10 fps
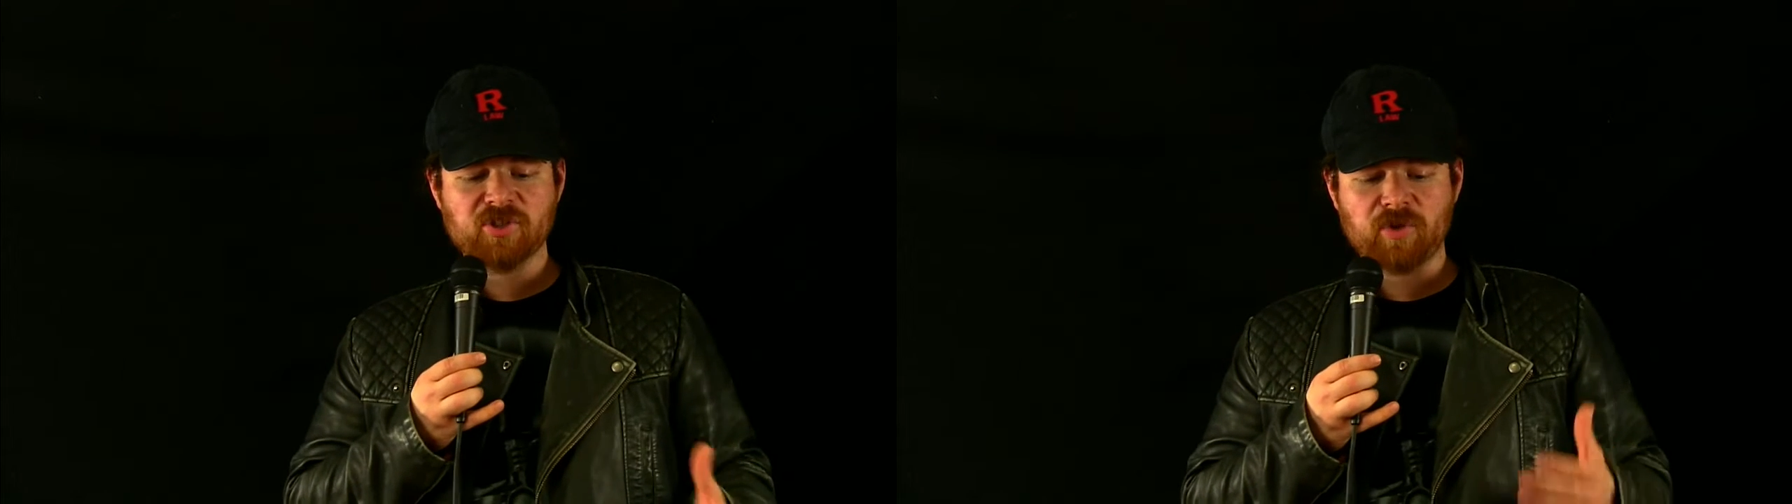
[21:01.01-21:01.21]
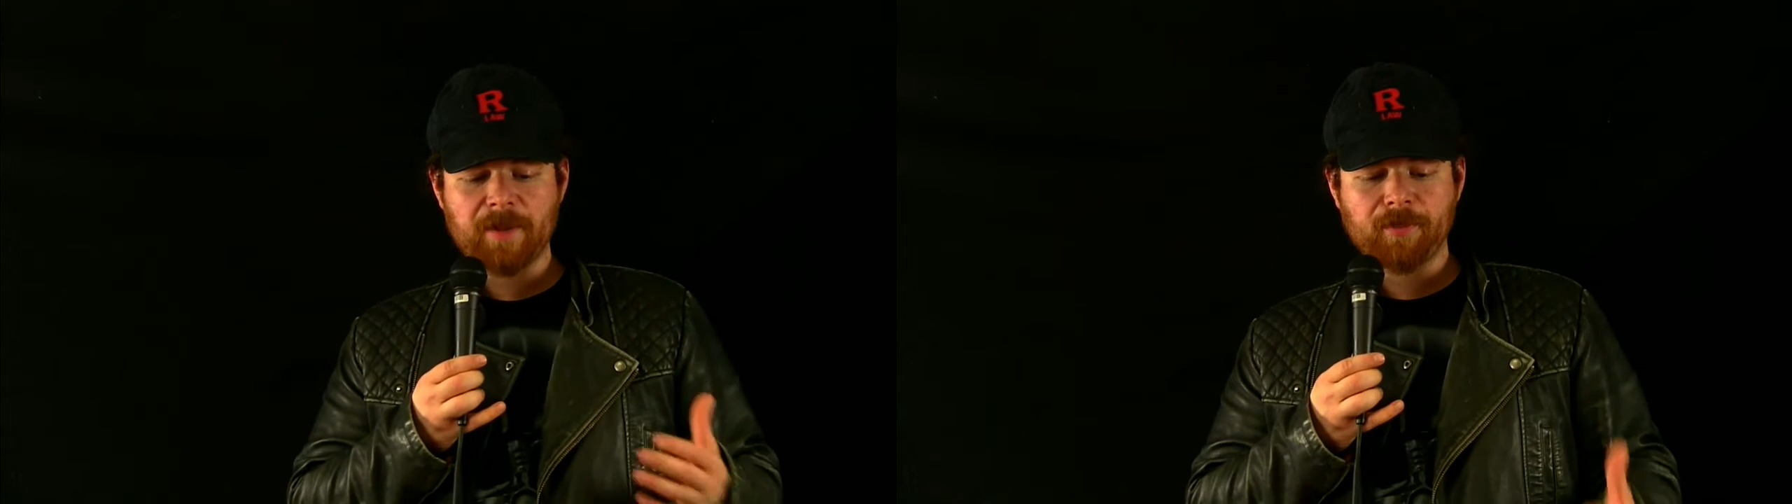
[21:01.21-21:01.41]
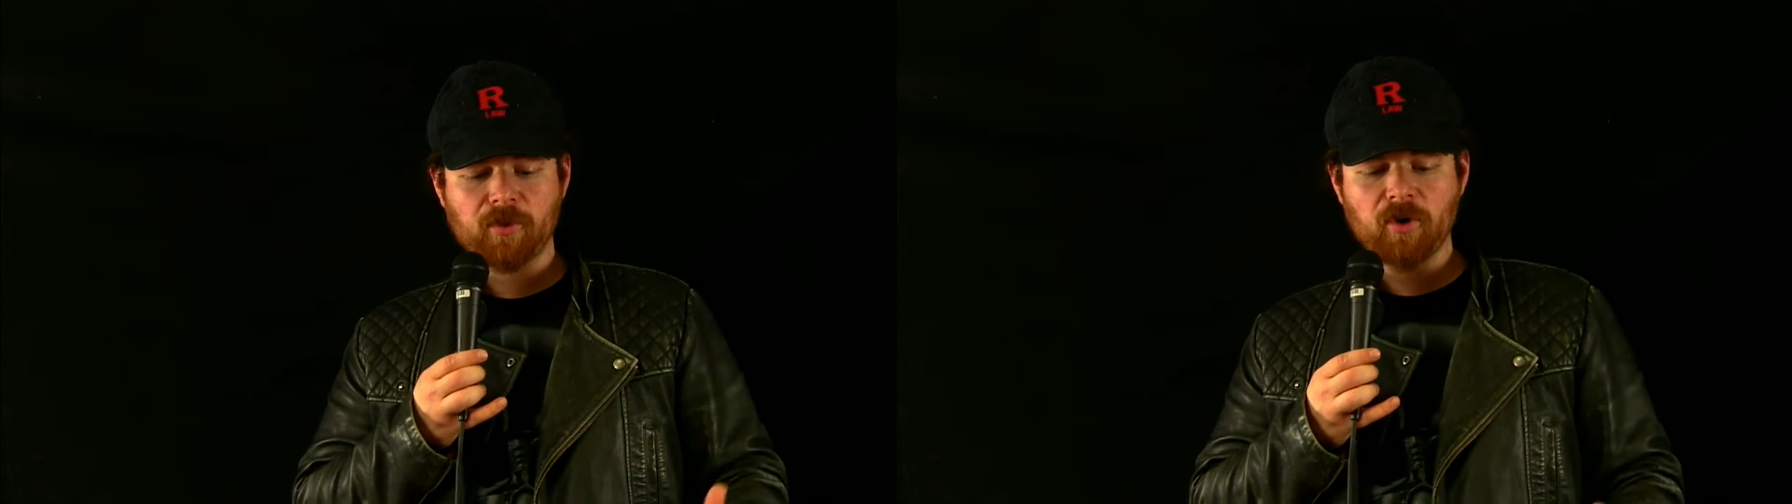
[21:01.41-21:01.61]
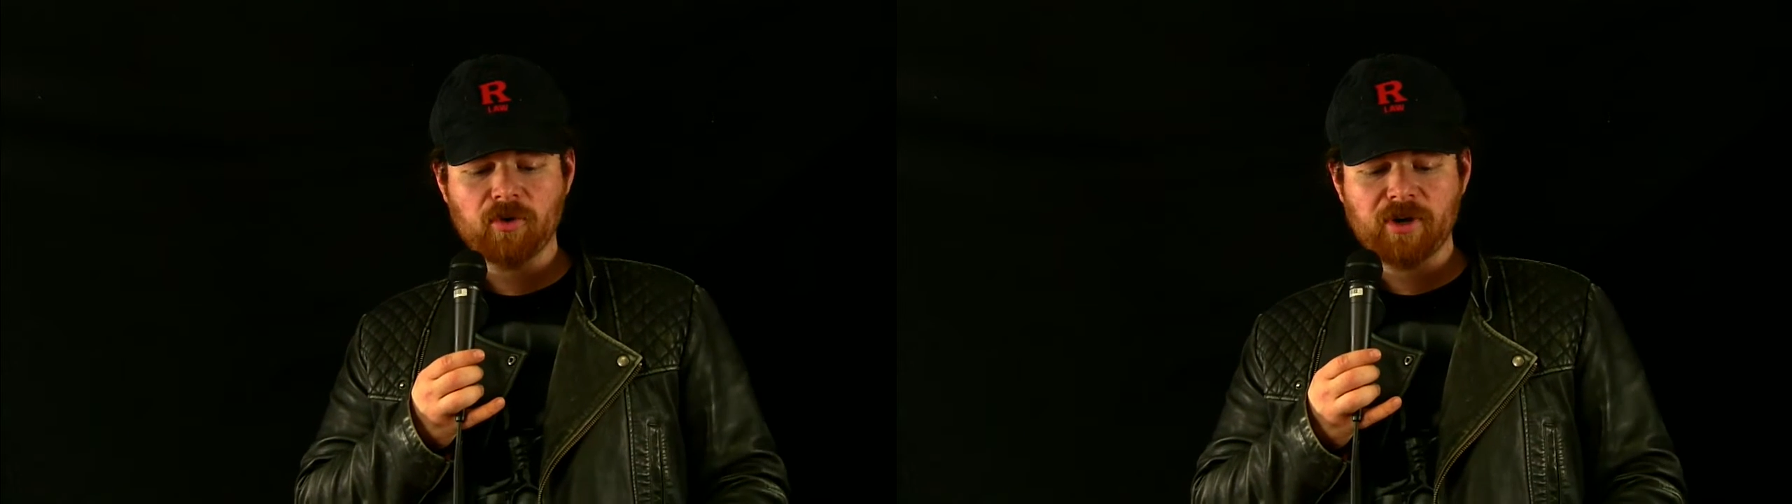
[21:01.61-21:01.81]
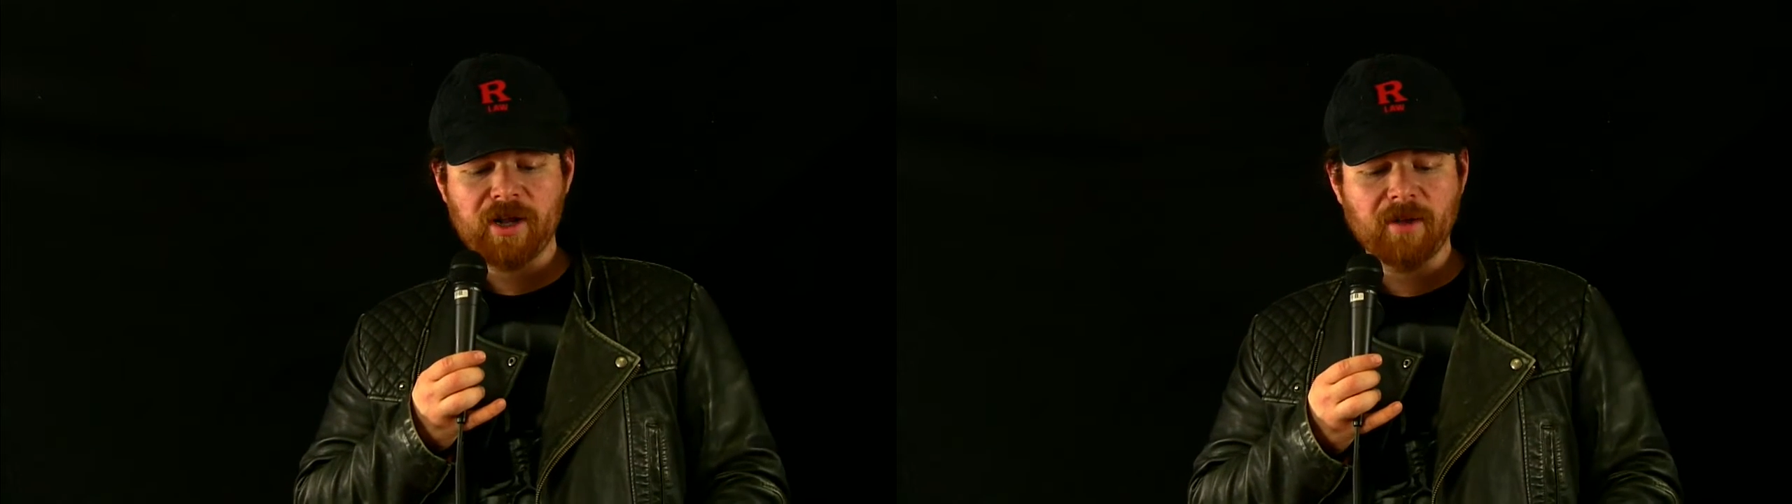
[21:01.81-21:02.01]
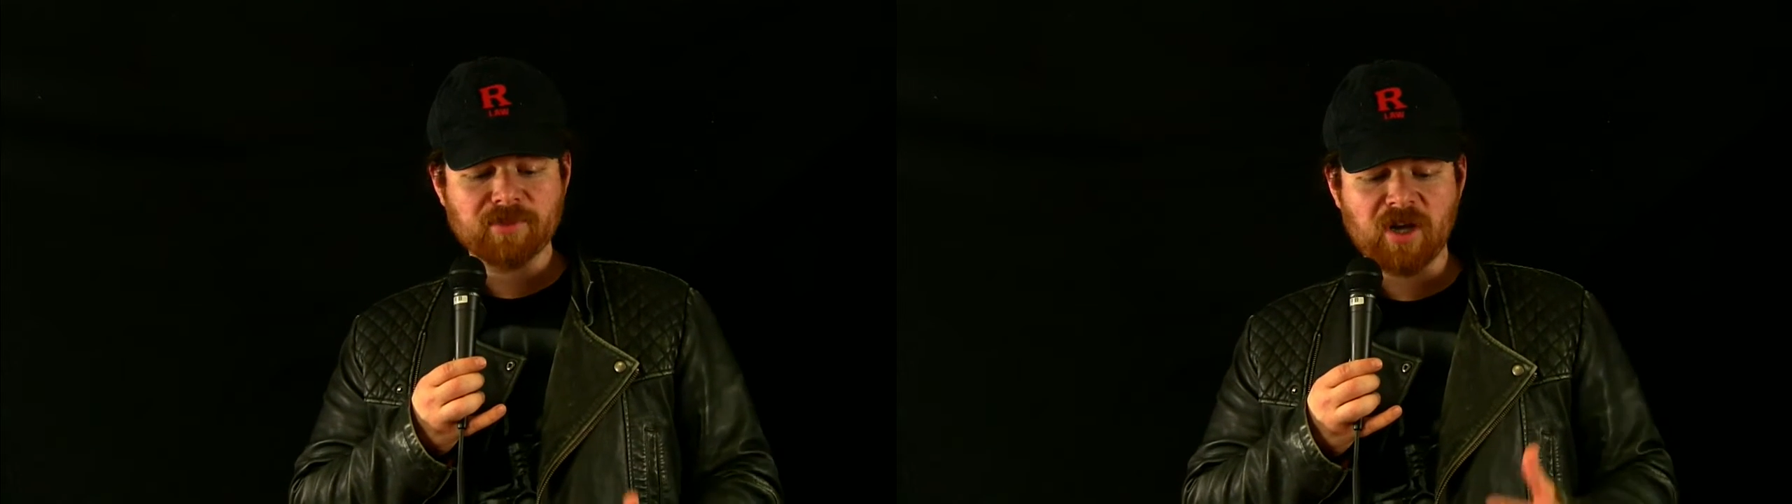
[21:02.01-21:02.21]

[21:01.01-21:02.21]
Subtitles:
great program,